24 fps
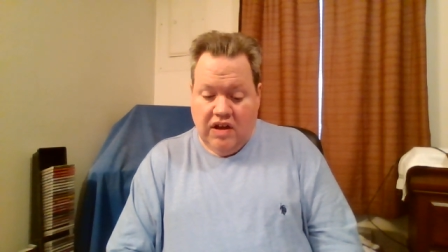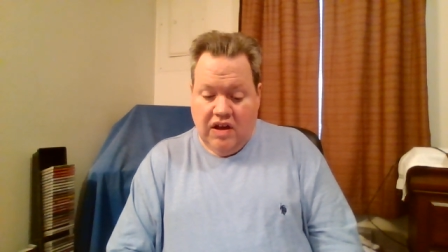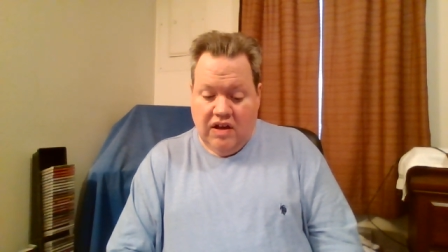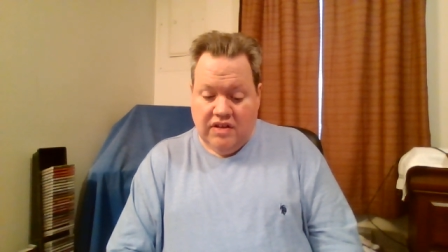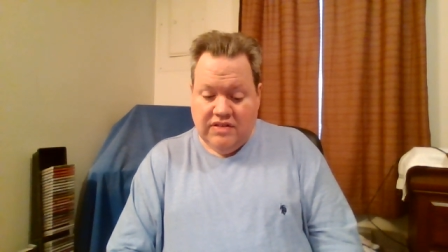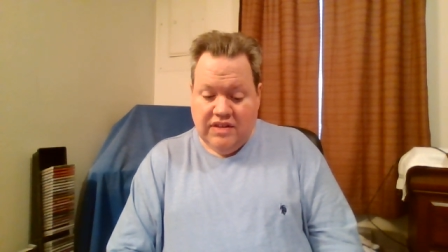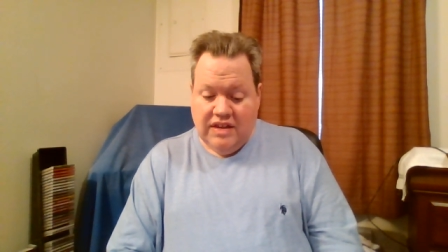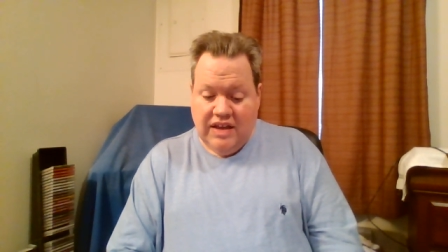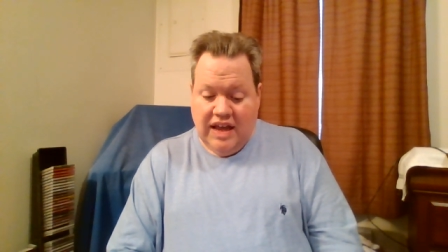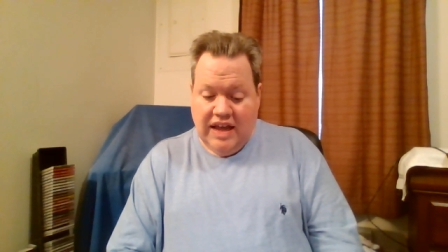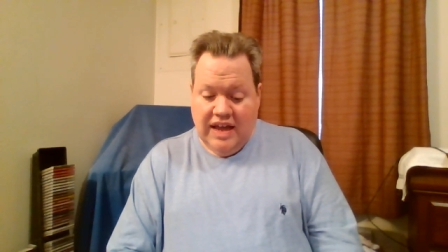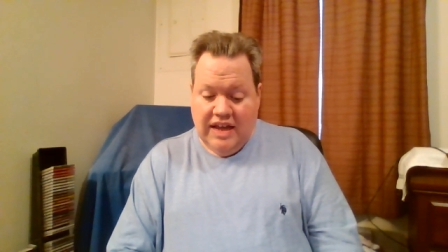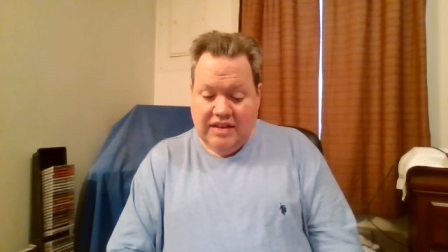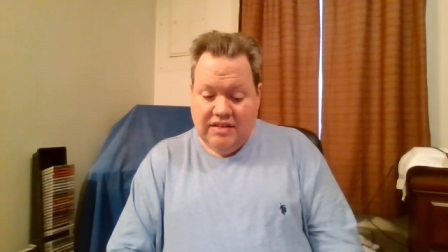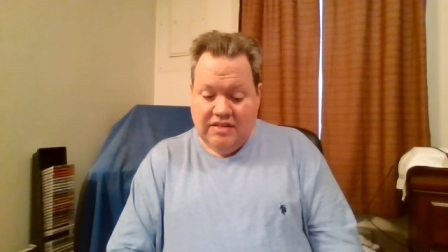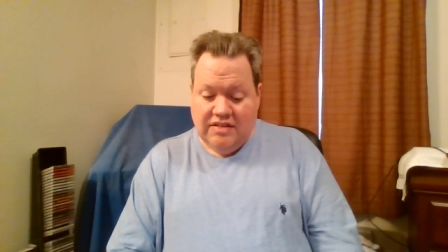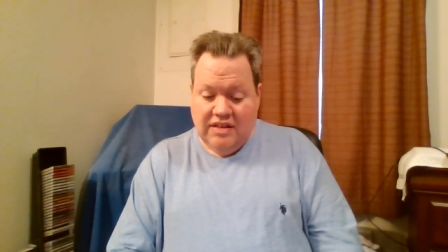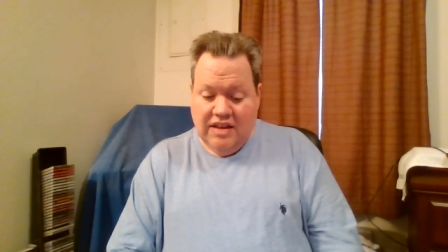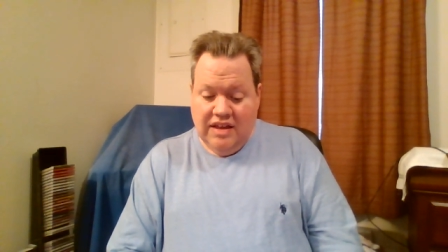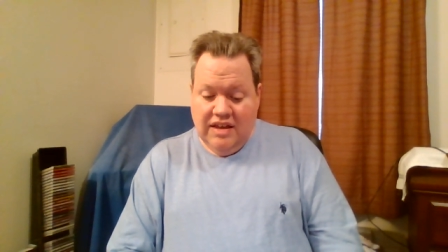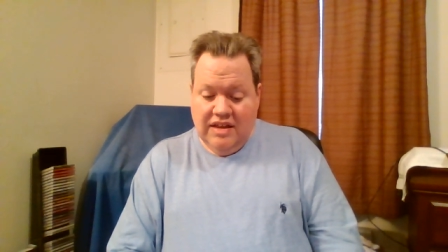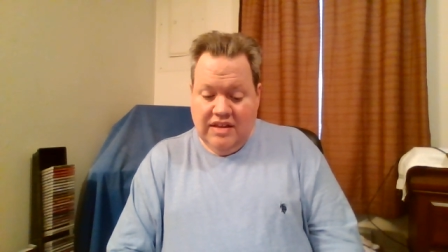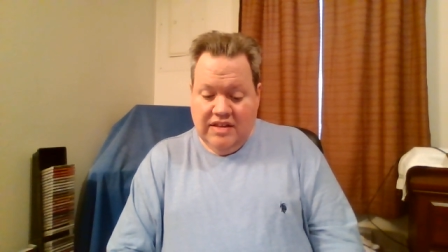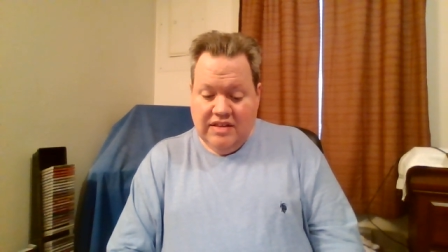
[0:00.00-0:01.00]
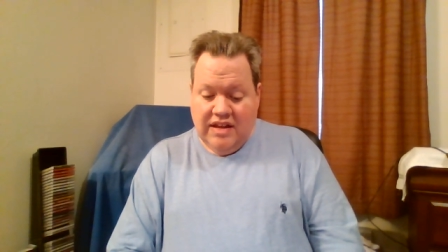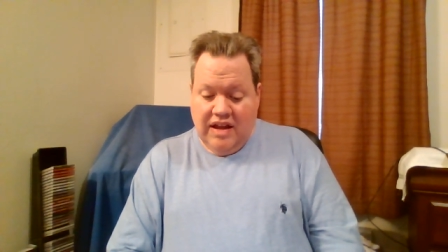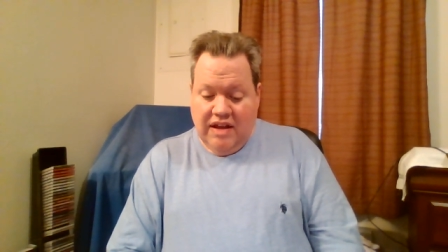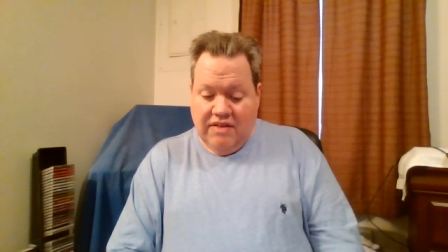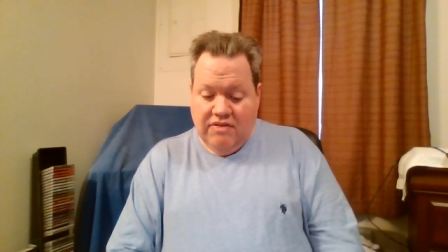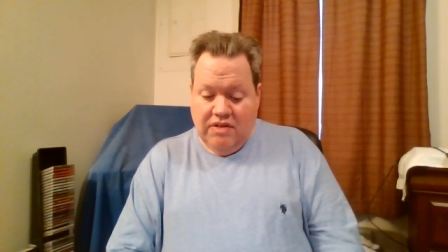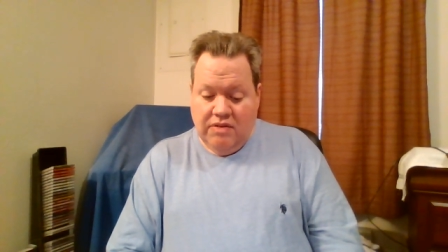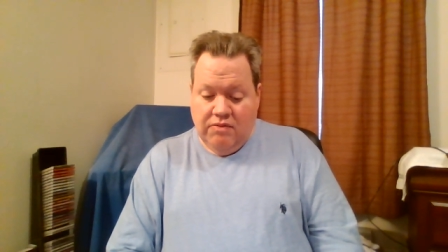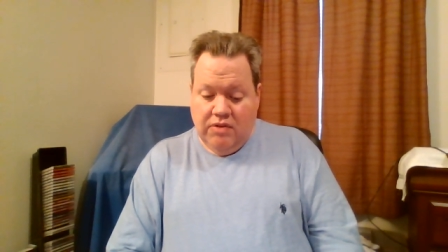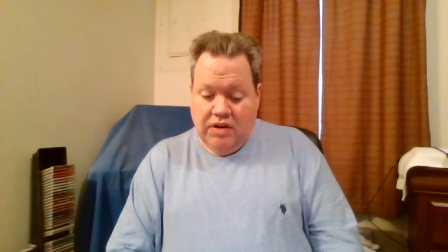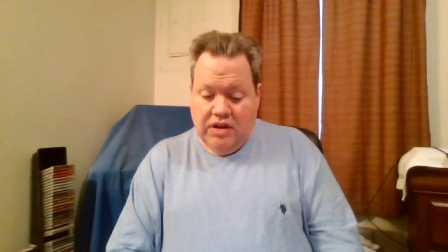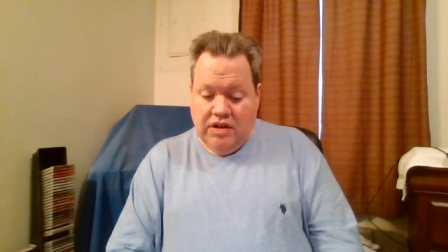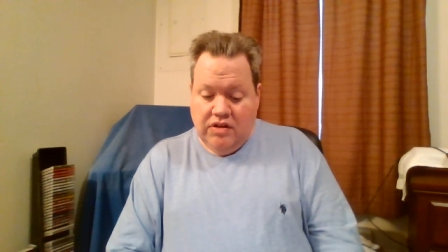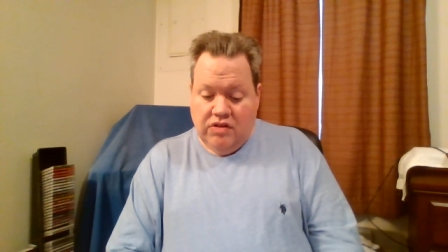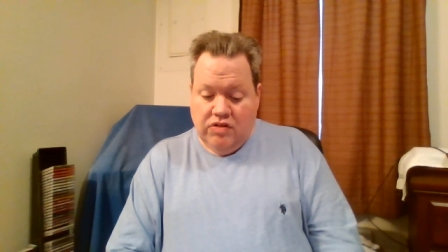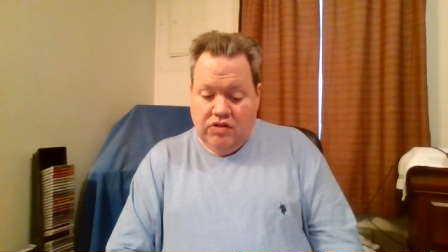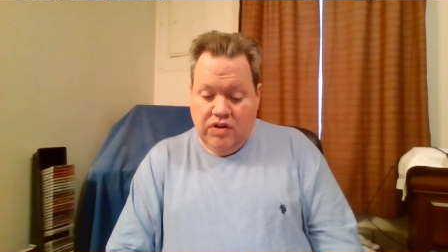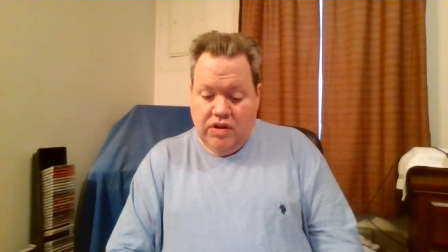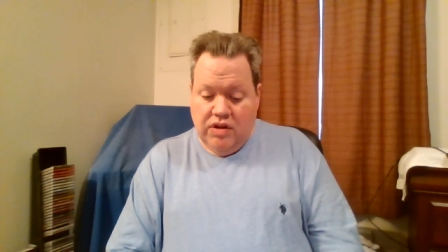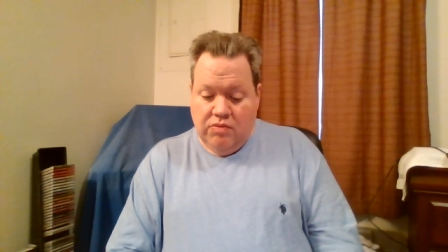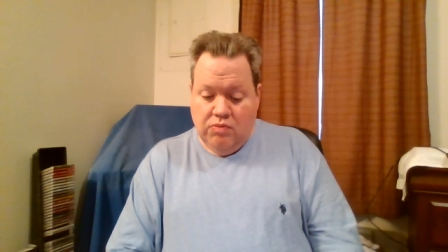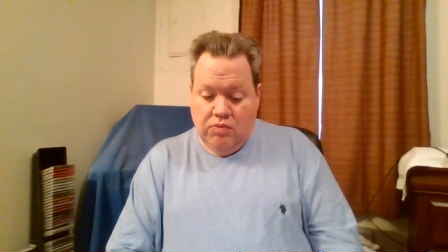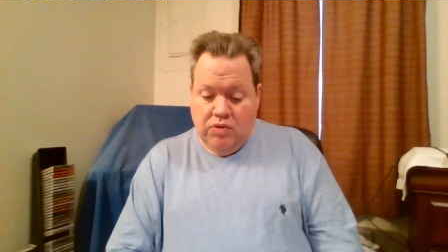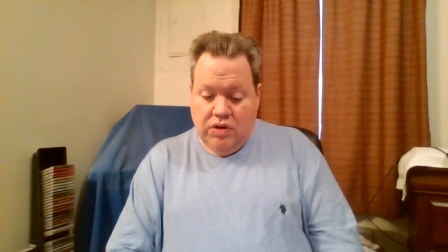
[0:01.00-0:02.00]
tossing eggs to everyone,
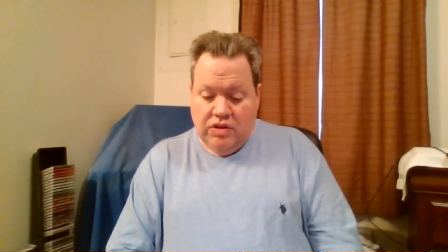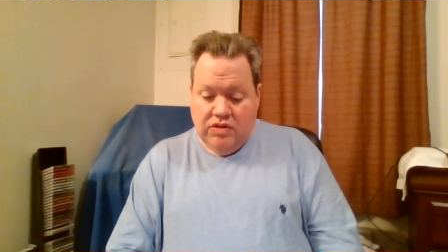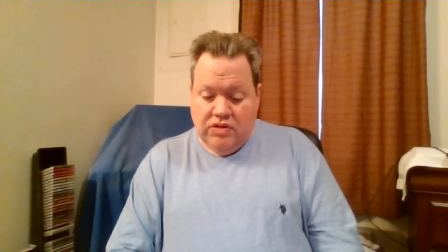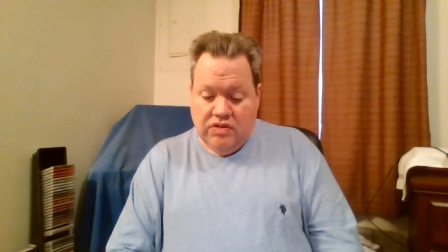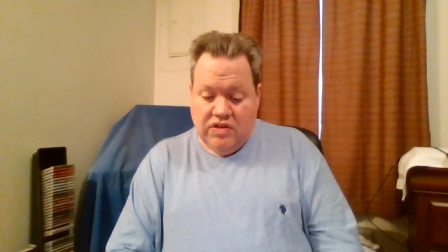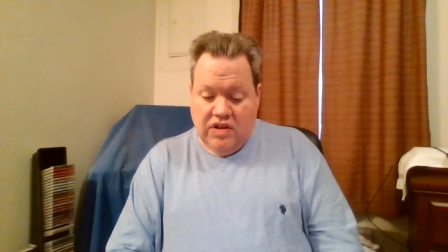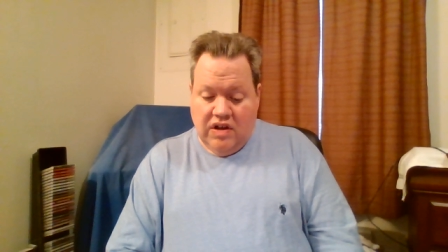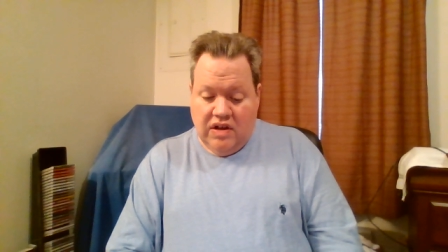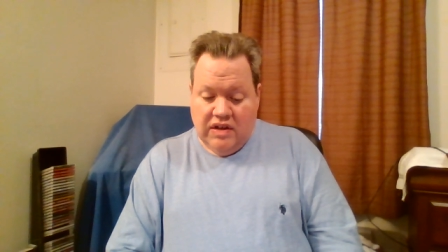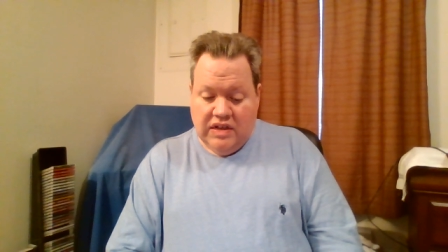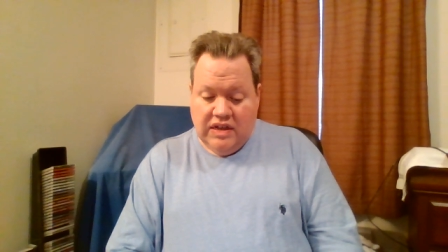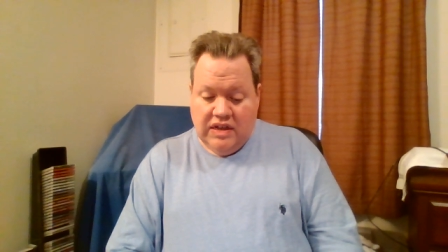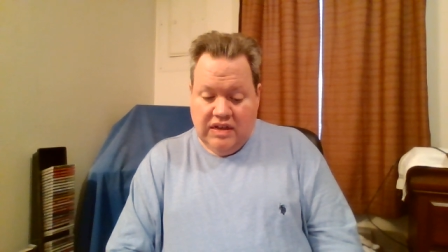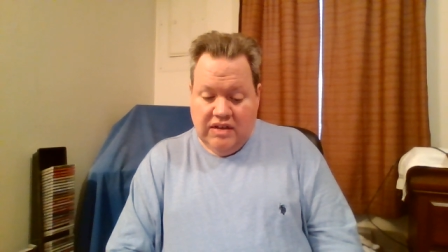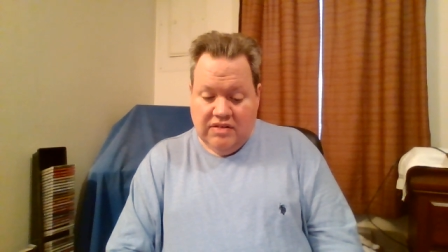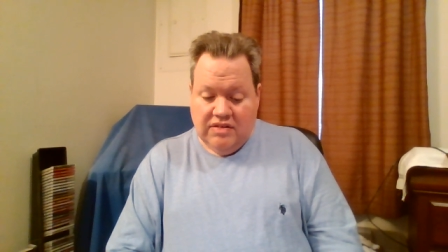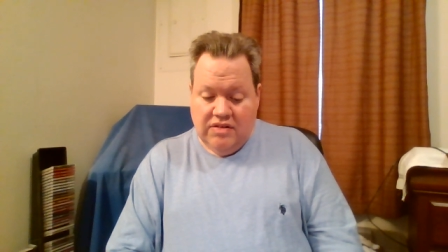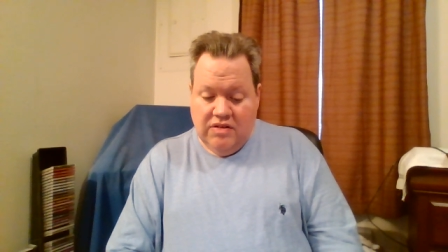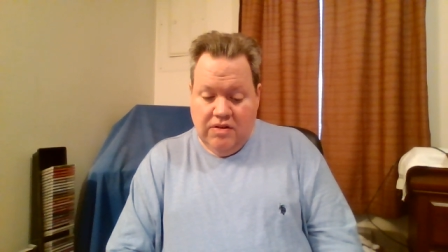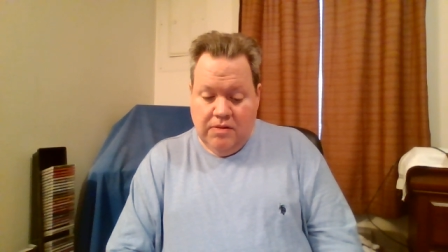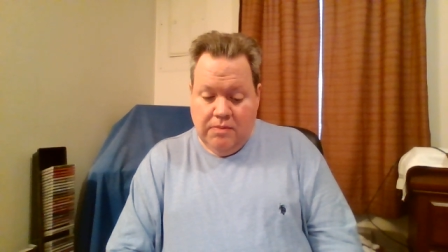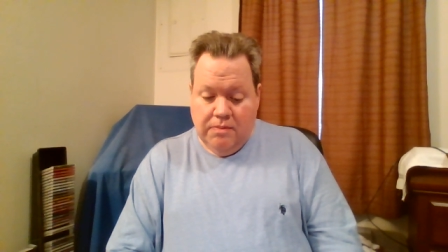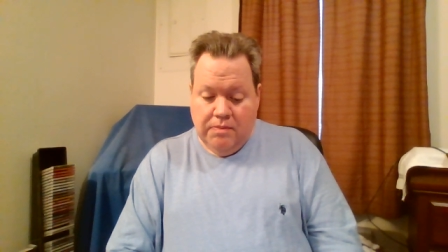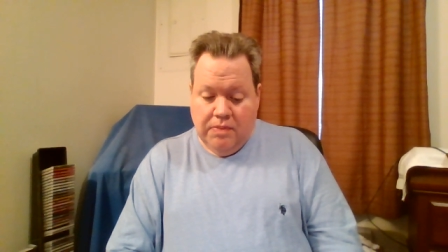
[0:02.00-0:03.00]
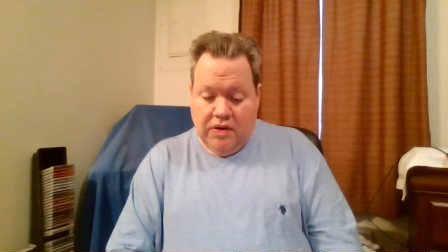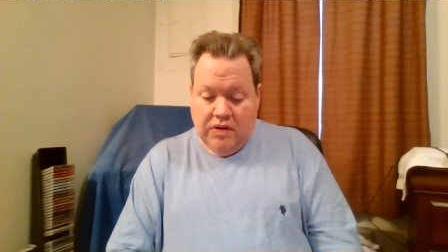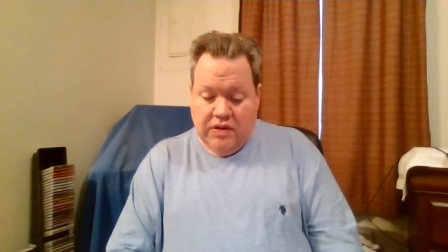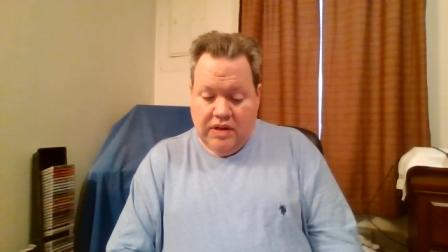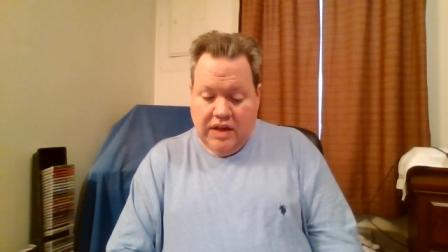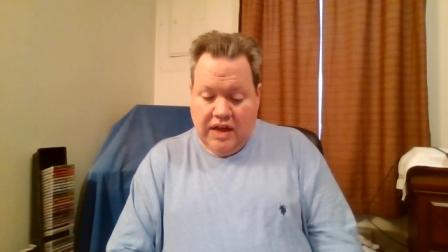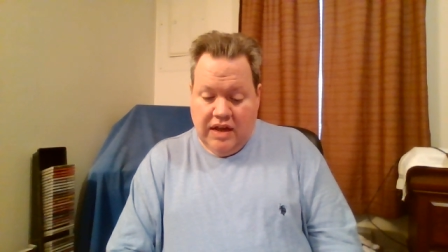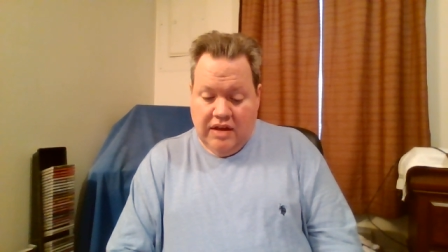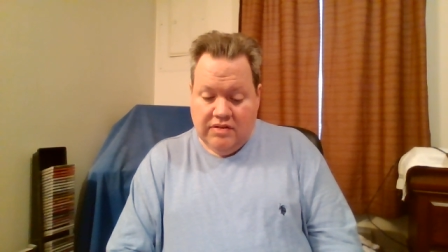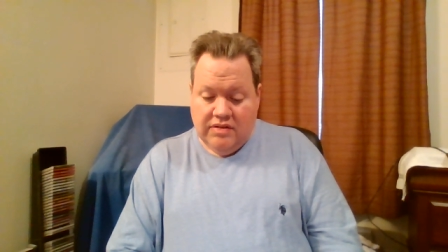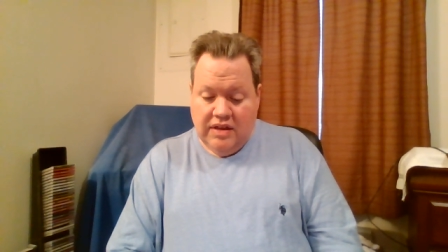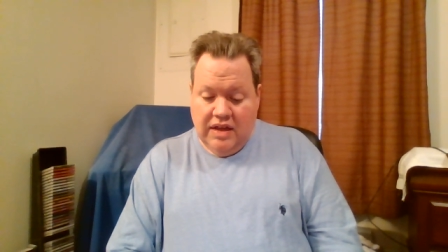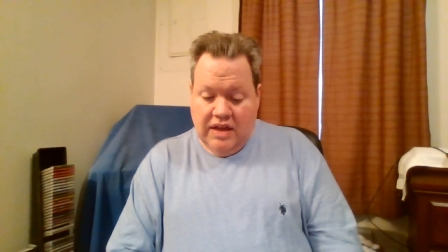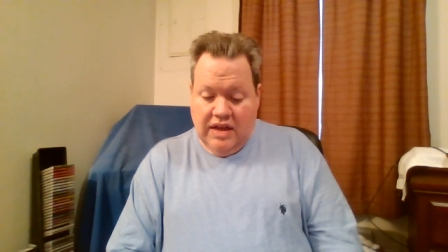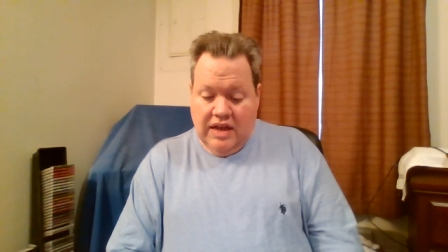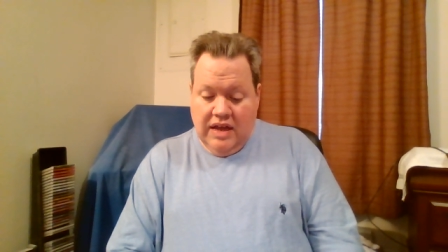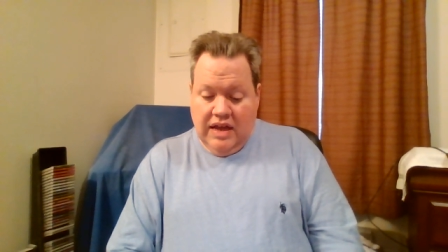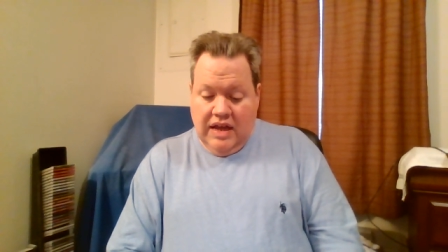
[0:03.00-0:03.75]
including Woodstock in his new birdhouse,